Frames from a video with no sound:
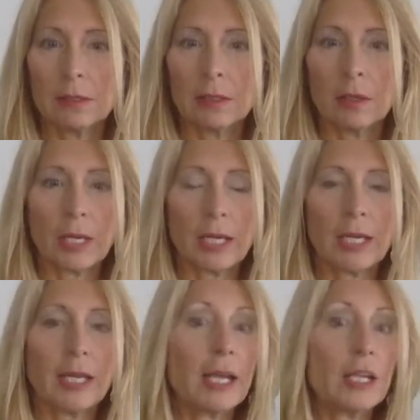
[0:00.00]

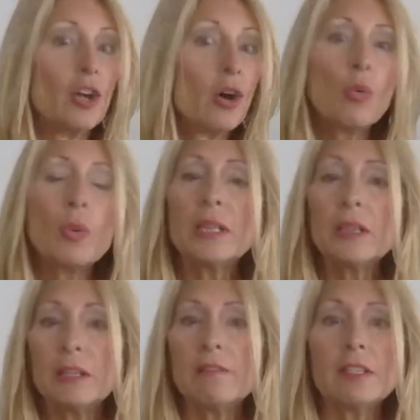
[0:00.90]
Okay? And I know we
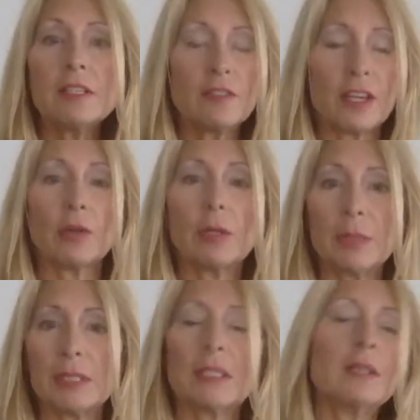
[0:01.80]
live these very
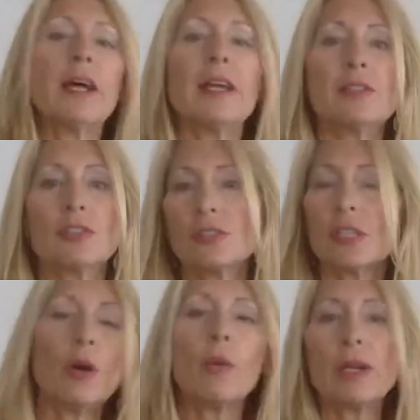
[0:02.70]
busy lives, and you
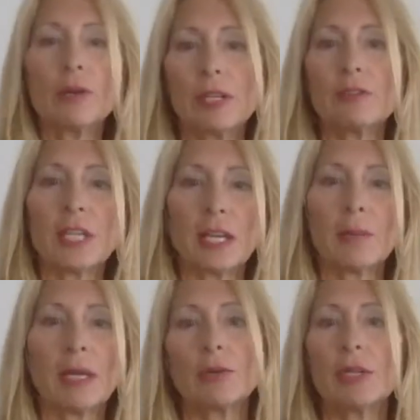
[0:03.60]
say, oh, I don't have
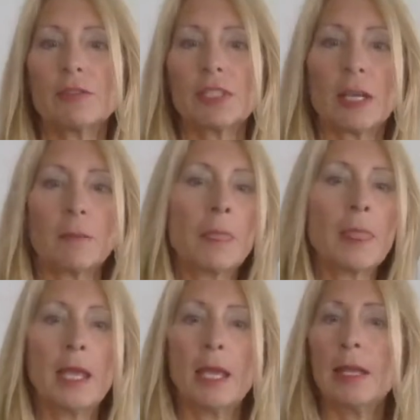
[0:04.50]
time.
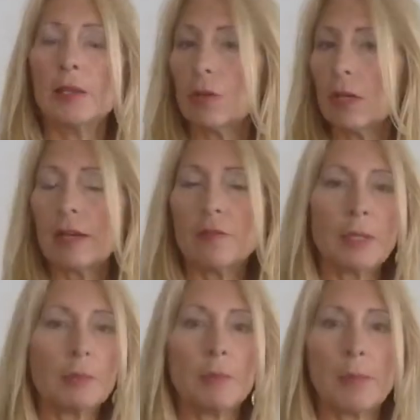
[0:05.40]
And I know a lot of
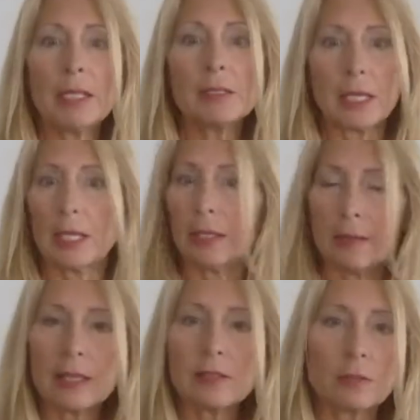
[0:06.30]
people meditate, and
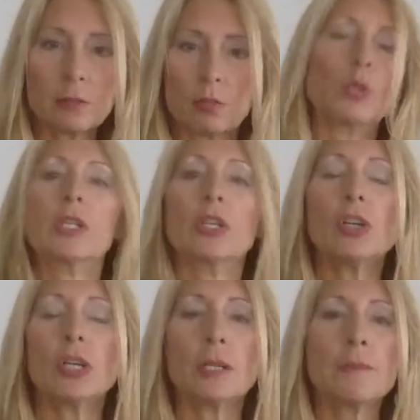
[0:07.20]
that's really
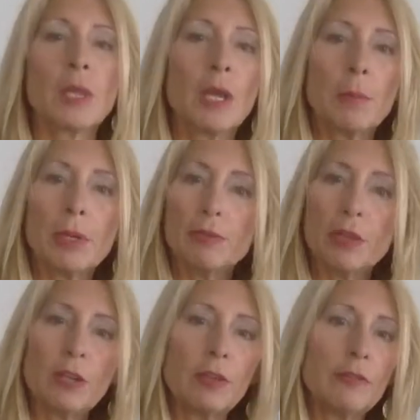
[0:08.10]
good. But
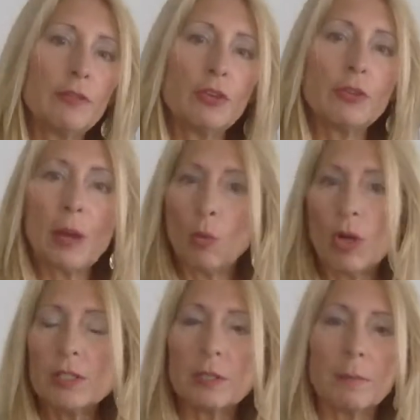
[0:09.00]
if you're not
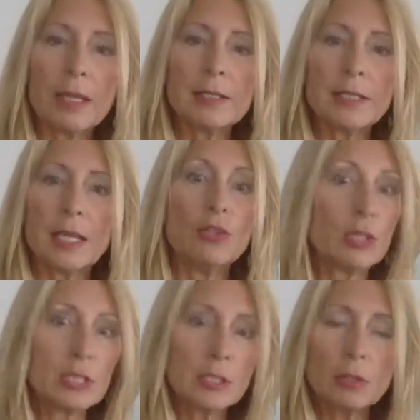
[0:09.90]
one to meditate, you
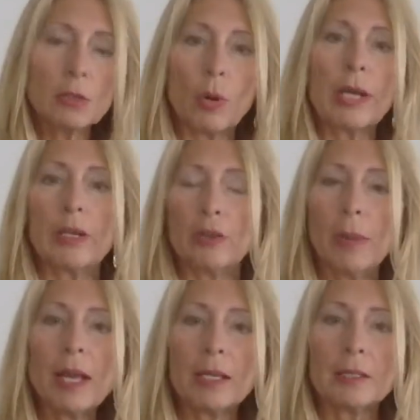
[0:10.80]
can still quiet your
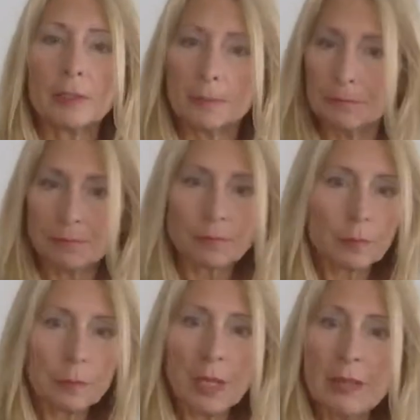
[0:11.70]
mind.
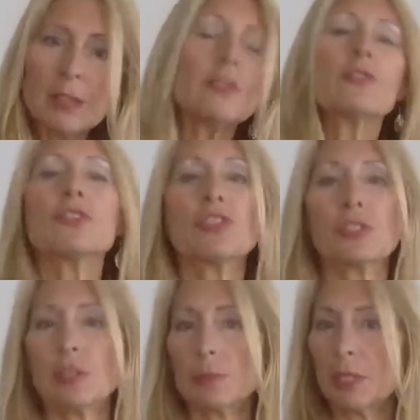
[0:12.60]
And these are just
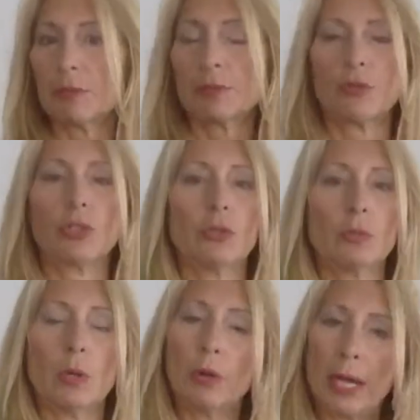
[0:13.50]
some tips for you,
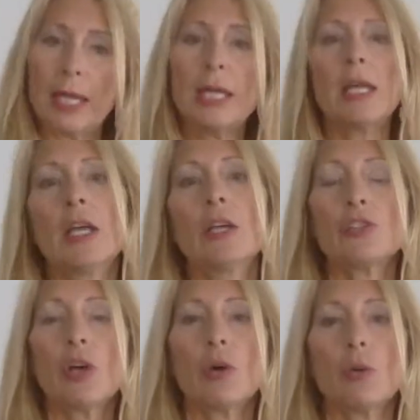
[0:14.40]
okay?
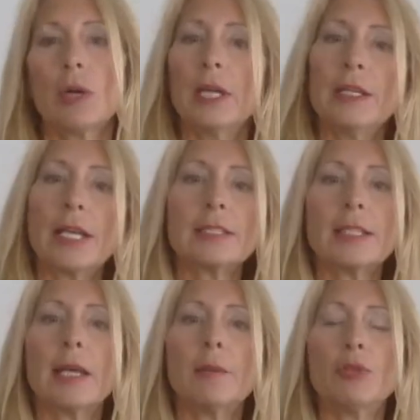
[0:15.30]
So next
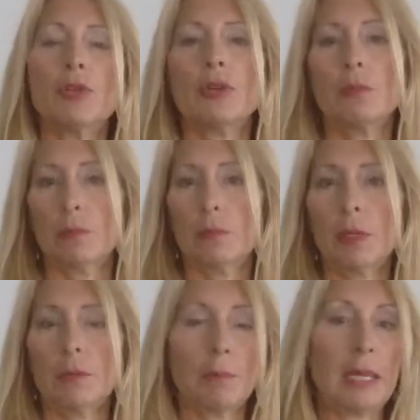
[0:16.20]
time you're
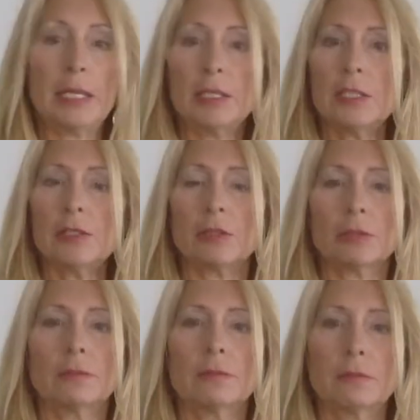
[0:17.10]
making
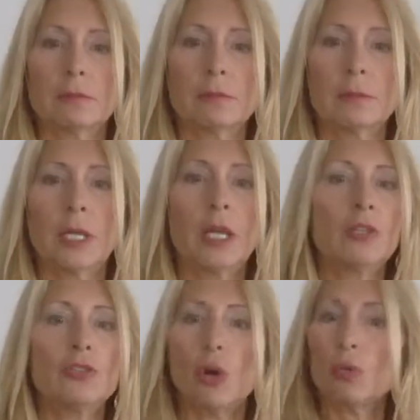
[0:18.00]
dinner,
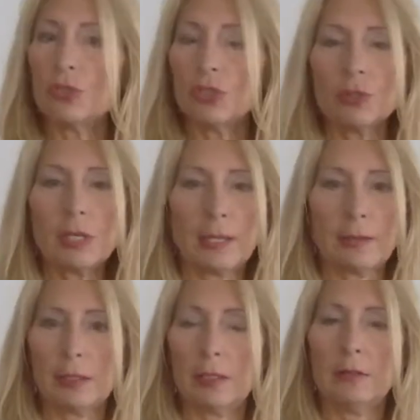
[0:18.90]
don't turn on
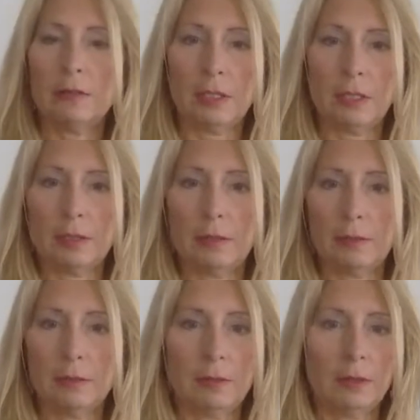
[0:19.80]
the TV.
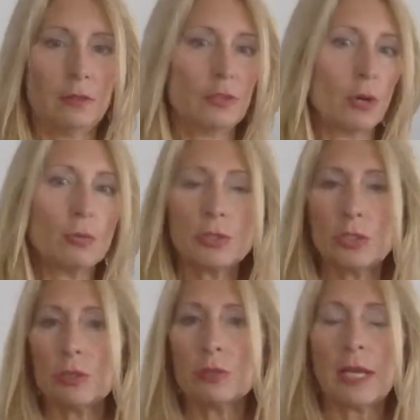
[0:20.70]
Don't
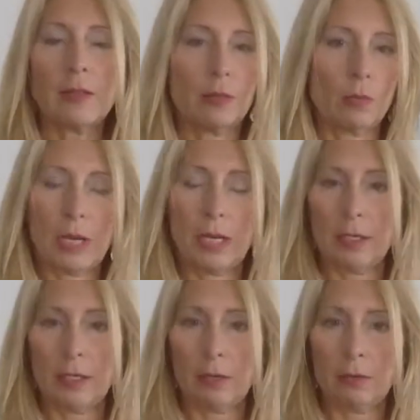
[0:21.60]
turn on the
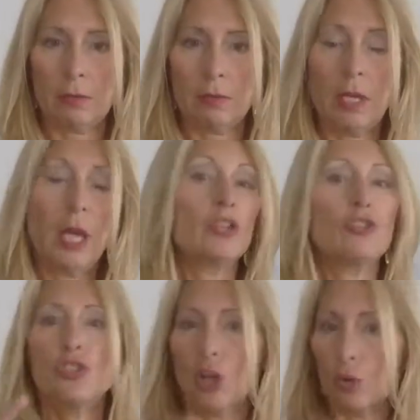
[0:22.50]
radio.
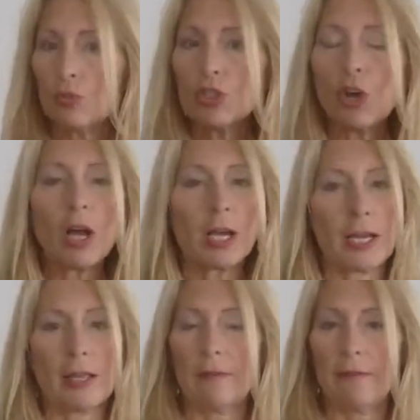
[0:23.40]
Don't talk
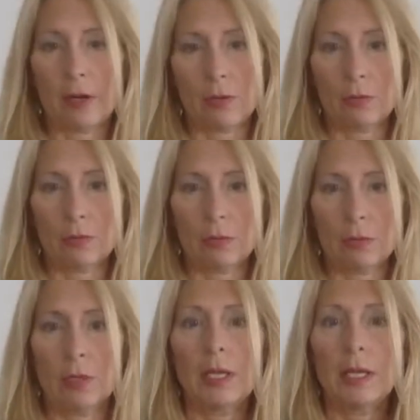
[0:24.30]
on the phone.
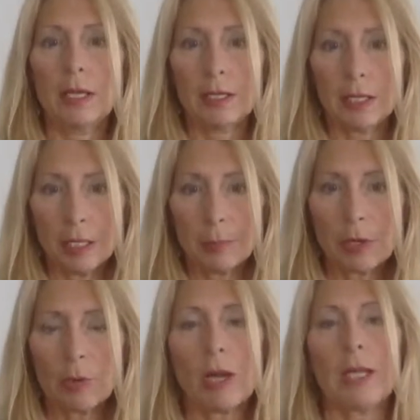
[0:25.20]
Keep it
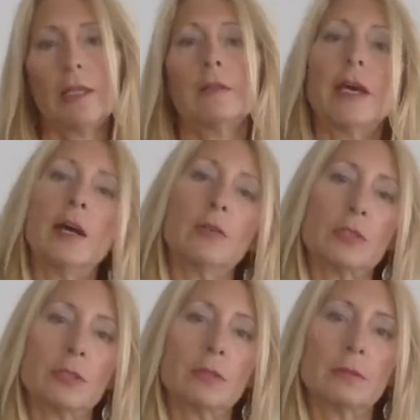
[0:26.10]
quiet in the
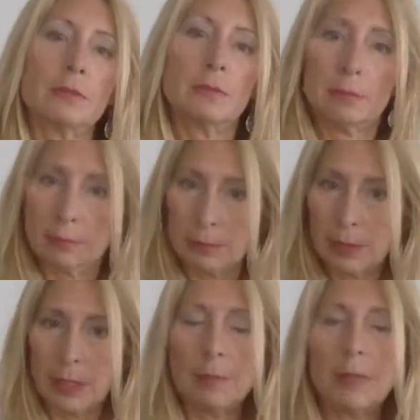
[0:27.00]
house
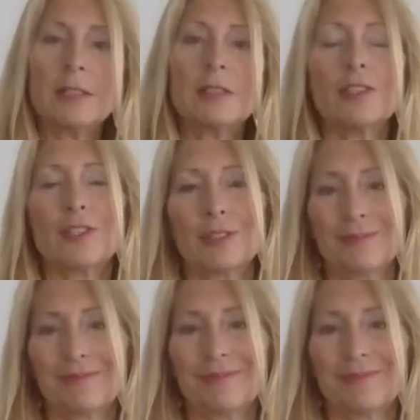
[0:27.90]
and make dinner.